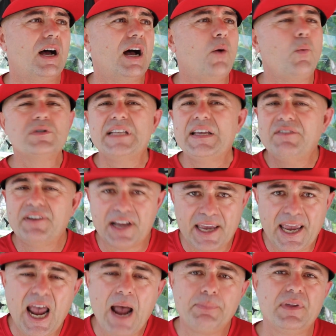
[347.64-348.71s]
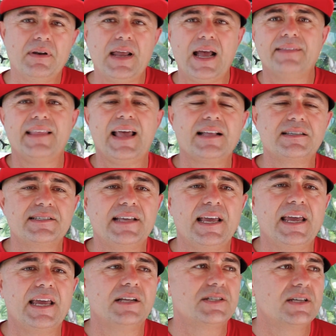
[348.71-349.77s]
wasn't even a captain at that
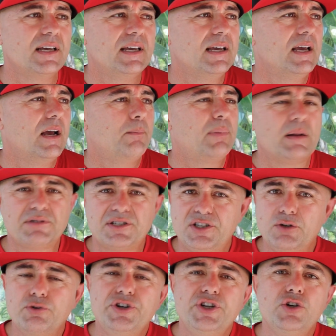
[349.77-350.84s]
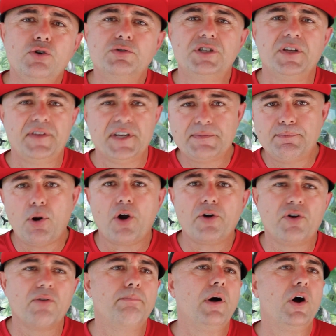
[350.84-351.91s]
stage, but I'm still new to this
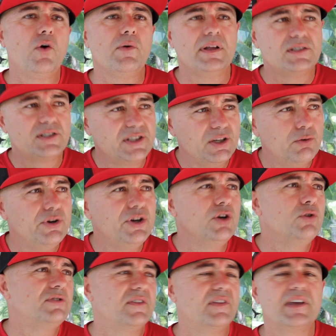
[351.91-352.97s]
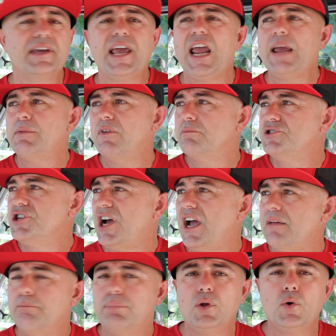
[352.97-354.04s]
Parker boat and still new to the game of
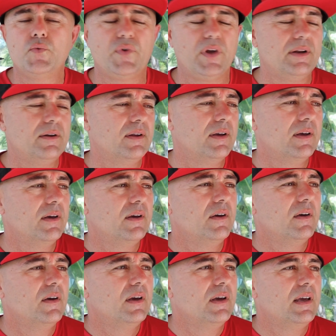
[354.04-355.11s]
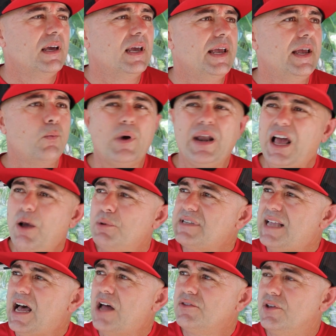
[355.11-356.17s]
giant bluefin. And while I was
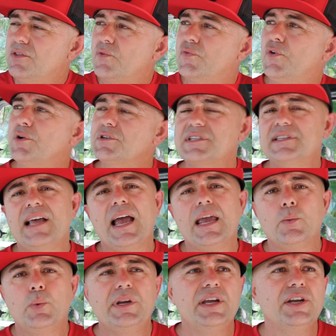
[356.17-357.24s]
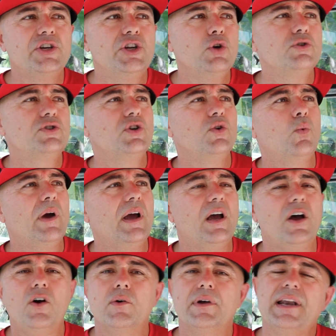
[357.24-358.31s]
out there the first night, we didn't do too
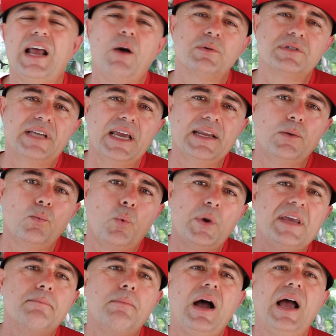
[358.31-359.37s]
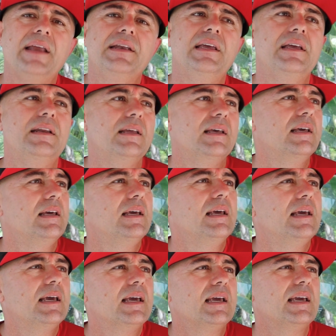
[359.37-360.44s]
well and I was getting weak-minded.
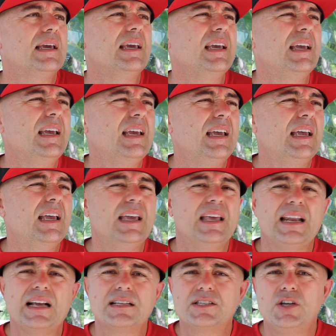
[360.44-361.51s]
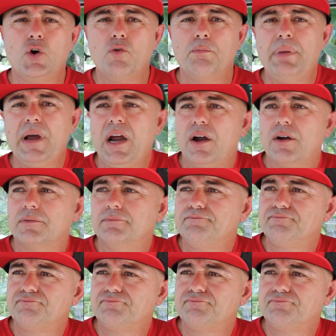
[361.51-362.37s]
And I told Bear,